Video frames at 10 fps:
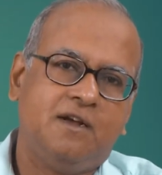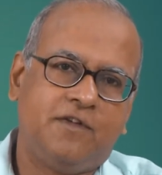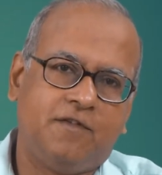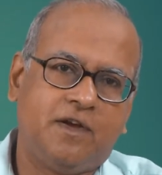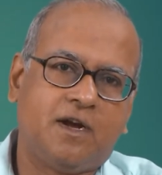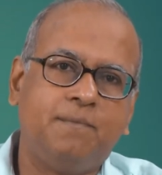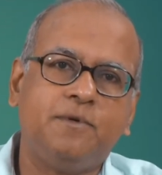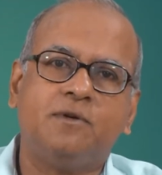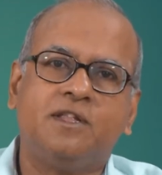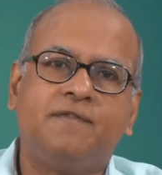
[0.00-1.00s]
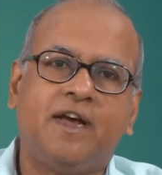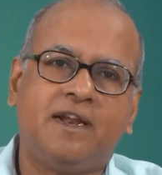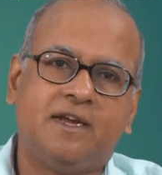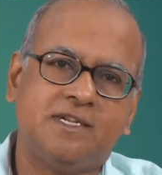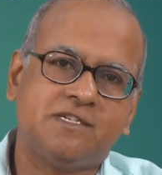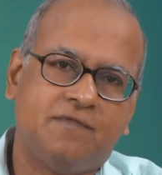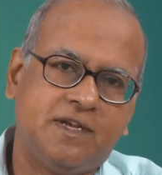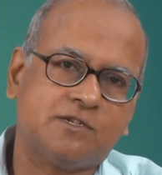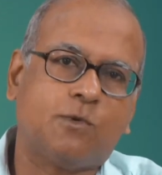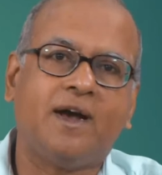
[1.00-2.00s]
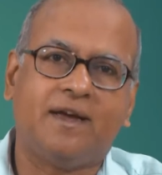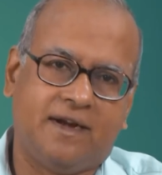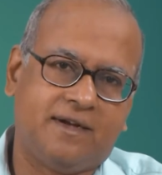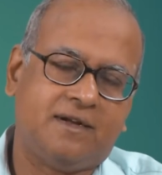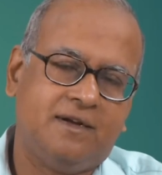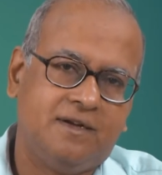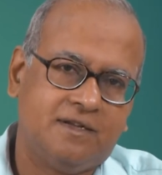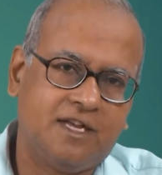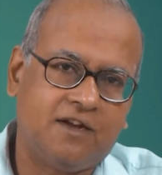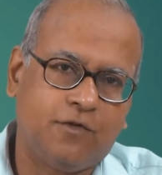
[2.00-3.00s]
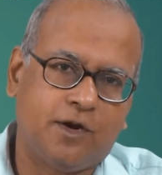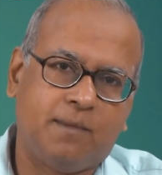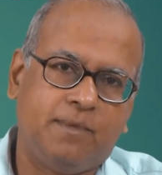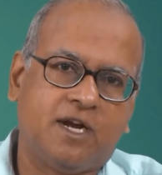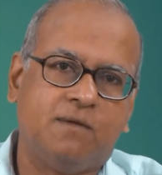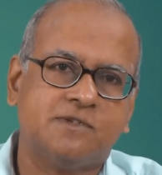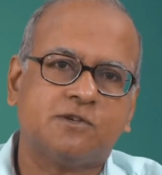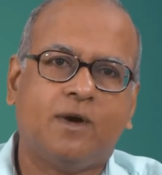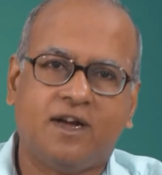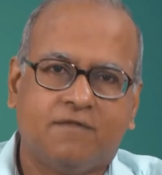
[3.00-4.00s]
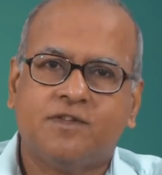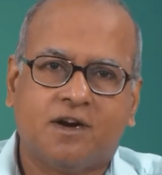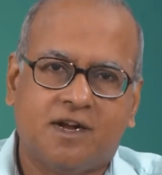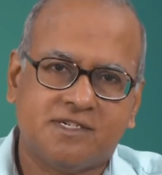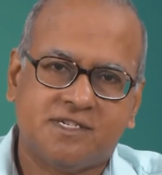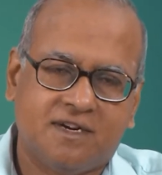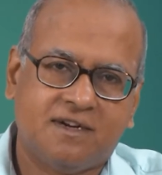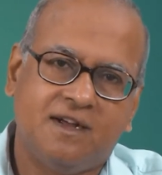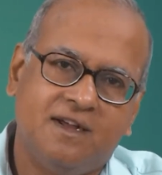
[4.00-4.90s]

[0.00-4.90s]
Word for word: when we compute the variance we square it therefore, it becomes square of the constant